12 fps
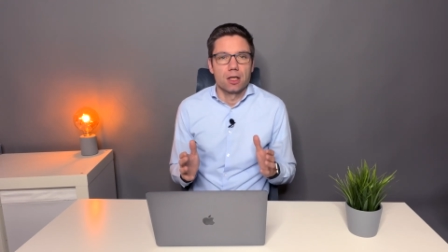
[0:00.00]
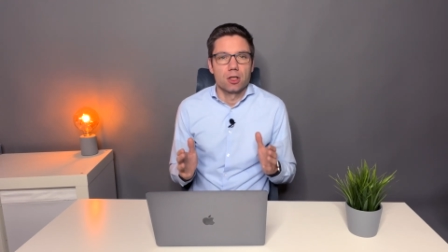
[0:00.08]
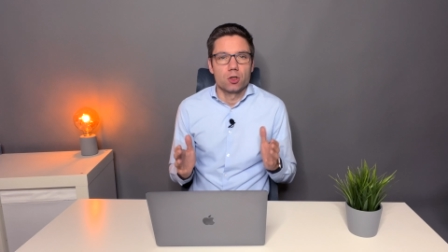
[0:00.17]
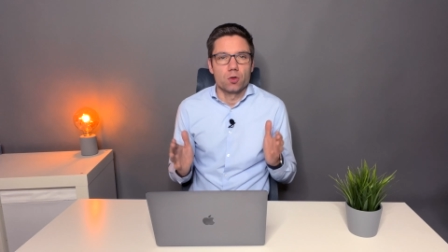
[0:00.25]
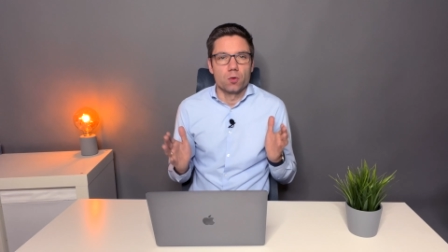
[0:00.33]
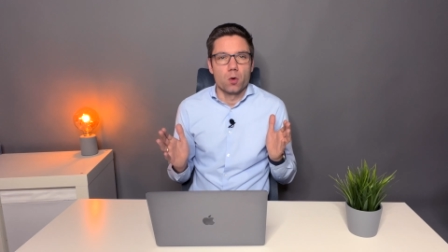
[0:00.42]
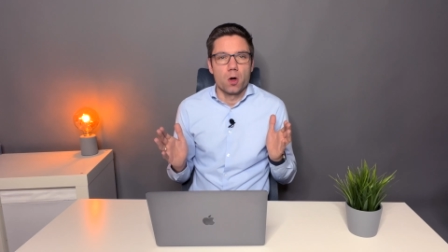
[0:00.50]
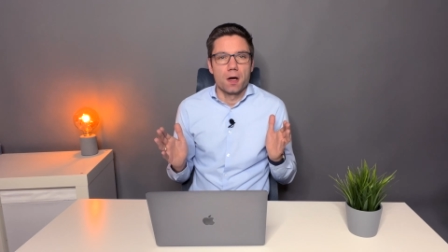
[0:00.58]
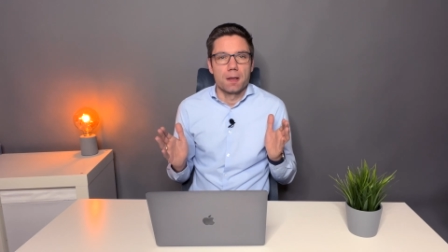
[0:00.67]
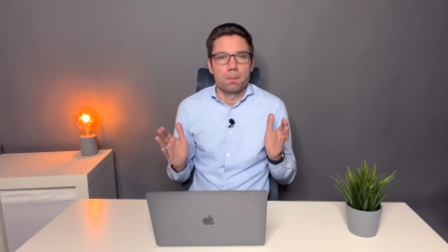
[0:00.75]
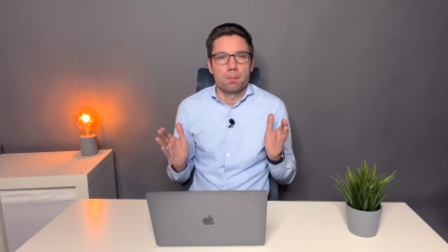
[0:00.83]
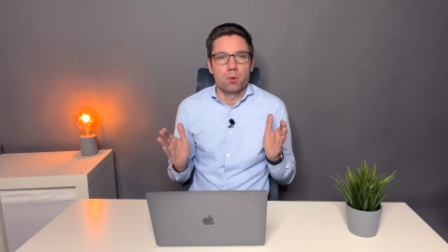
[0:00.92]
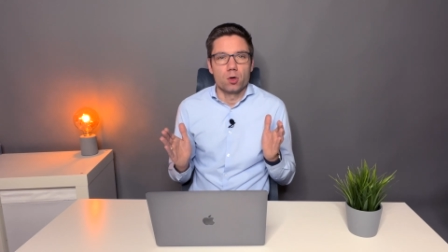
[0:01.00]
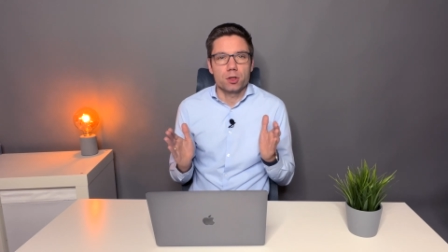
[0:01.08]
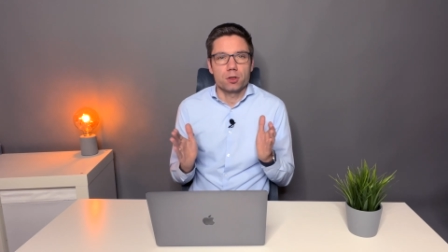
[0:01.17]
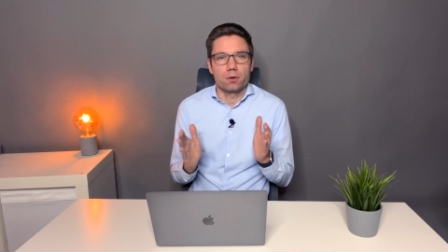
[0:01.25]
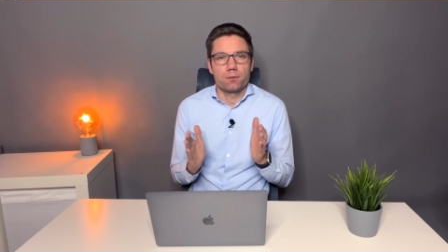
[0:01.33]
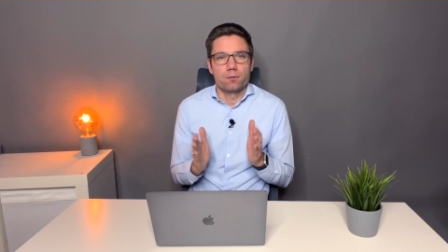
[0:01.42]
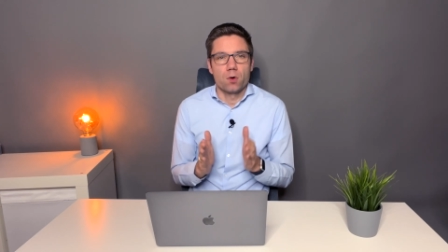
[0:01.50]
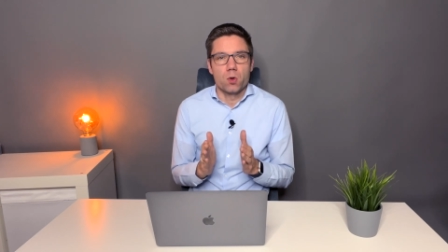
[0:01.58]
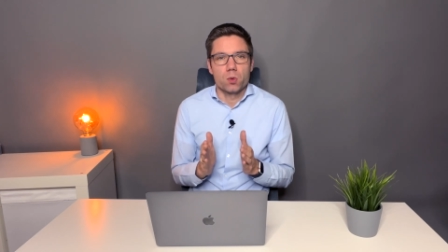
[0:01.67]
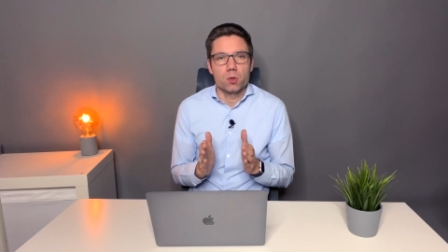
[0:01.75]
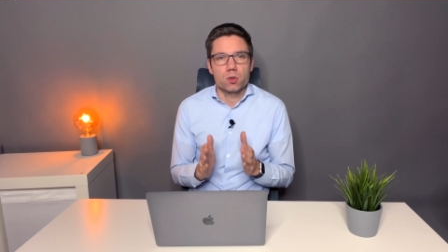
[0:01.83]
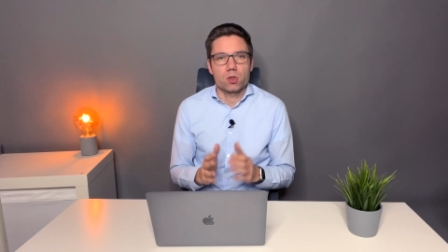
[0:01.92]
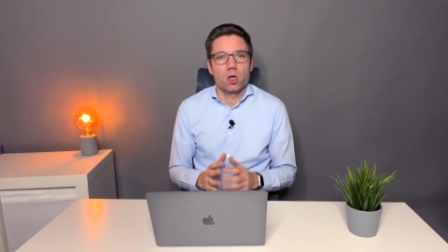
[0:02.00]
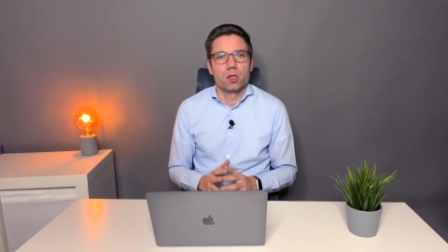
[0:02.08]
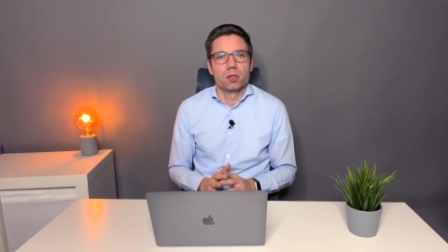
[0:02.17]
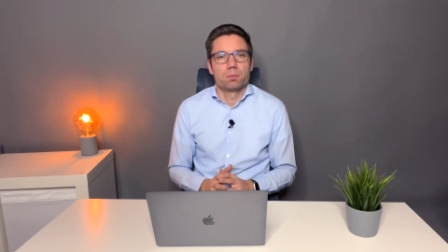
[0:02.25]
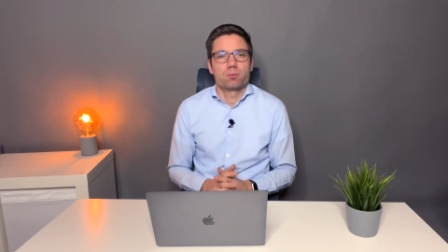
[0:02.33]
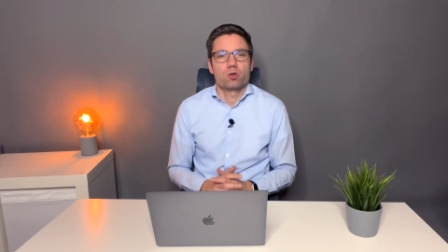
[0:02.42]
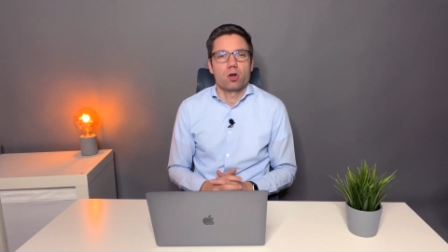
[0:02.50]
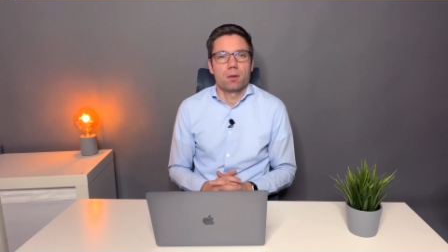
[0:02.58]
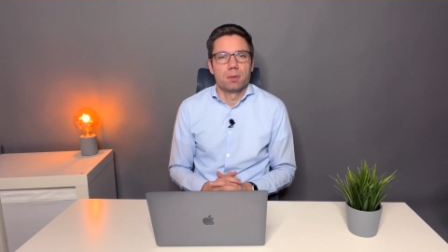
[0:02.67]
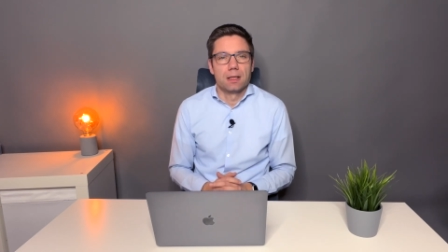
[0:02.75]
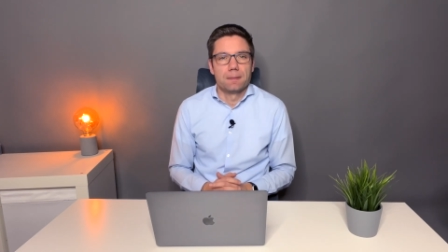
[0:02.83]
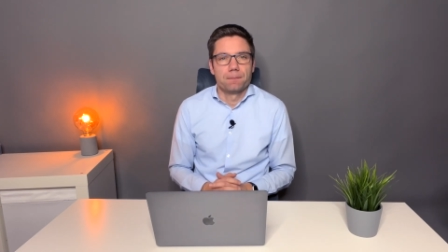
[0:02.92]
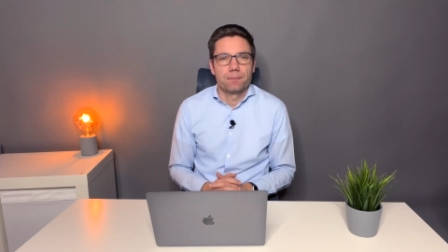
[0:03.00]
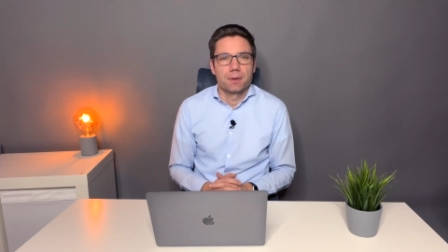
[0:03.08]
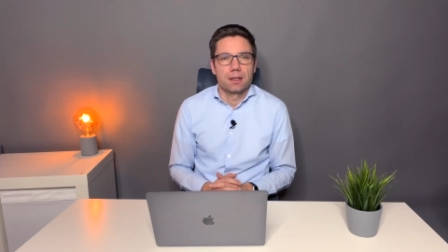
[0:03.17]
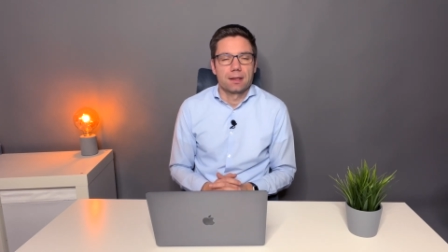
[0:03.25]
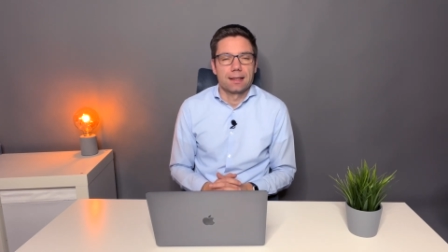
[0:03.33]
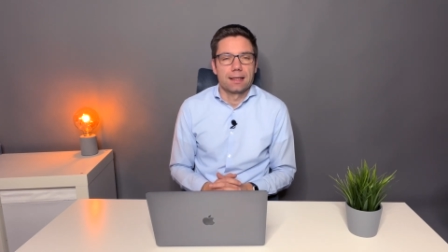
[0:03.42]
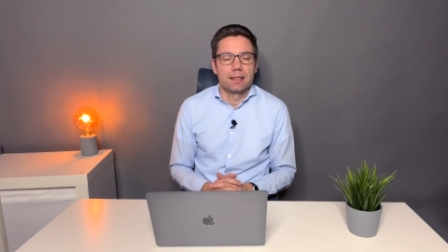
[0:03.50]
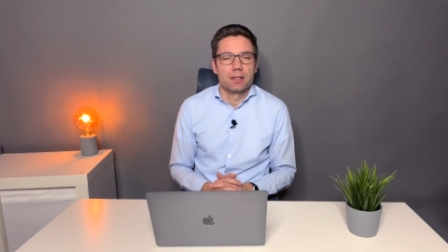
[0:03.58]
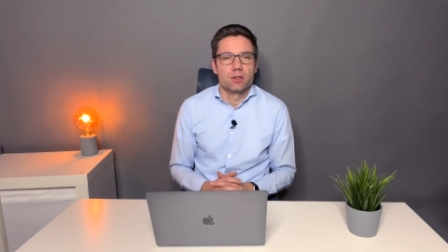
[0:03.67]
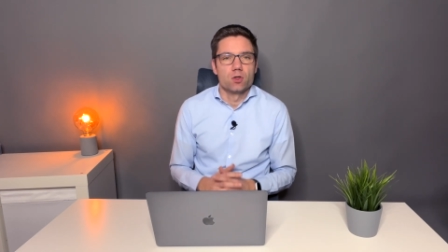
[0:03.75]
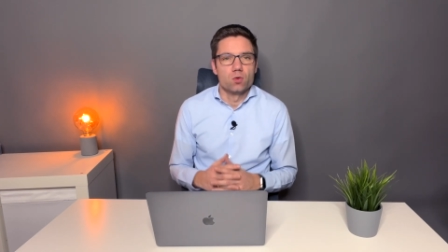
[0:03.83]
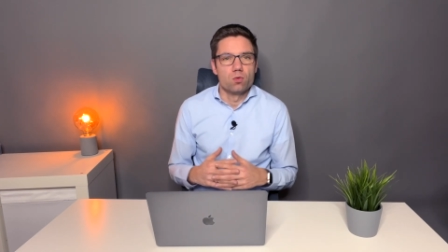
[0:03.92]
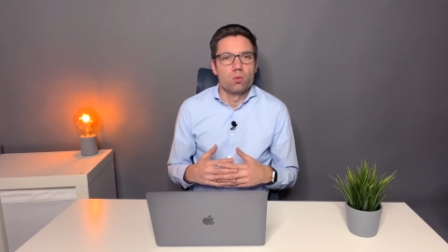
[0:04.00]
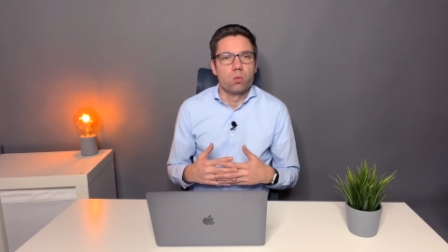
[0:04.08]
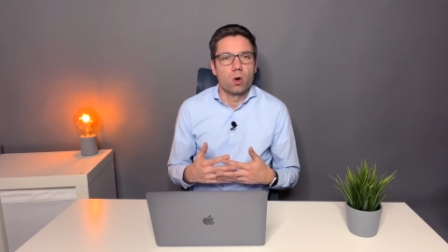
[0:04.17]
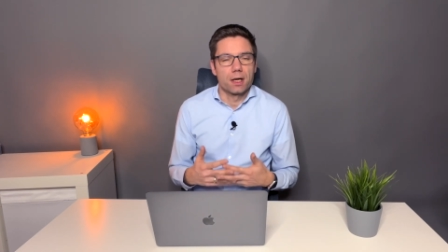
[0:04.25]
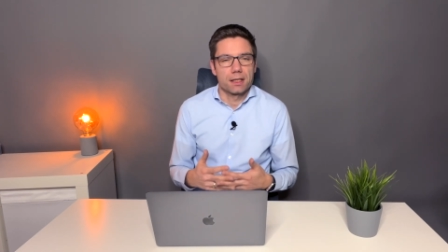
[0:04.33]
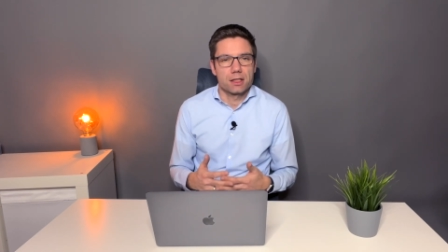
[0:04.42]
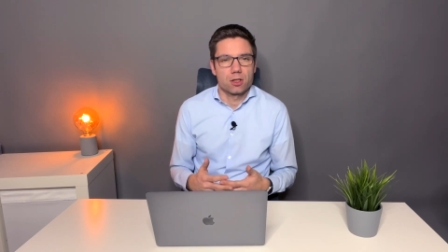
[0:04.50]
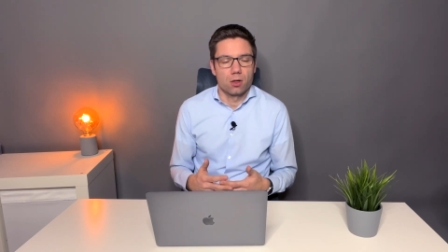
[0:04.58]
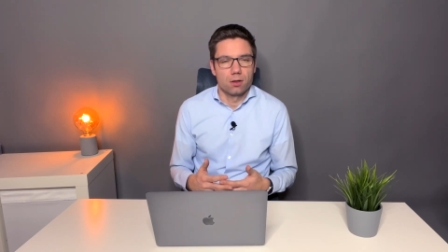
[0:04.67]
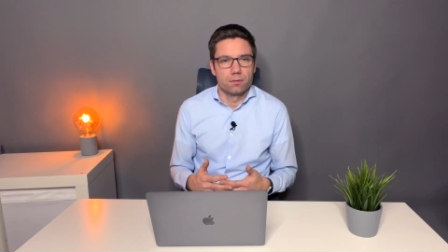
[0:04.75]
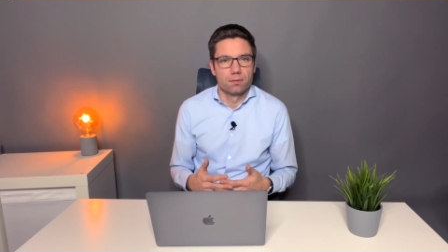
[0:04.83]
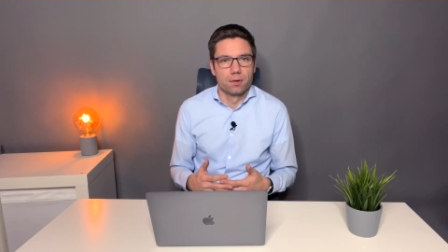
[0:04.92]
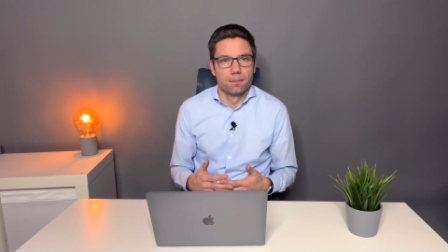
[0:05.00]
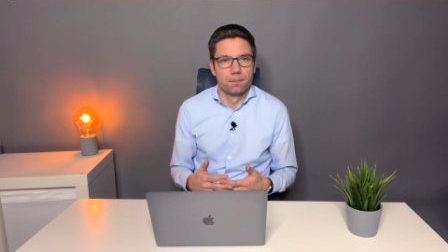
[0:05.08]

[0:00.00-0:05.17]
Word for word: to put your focus on the problem that you want to solve.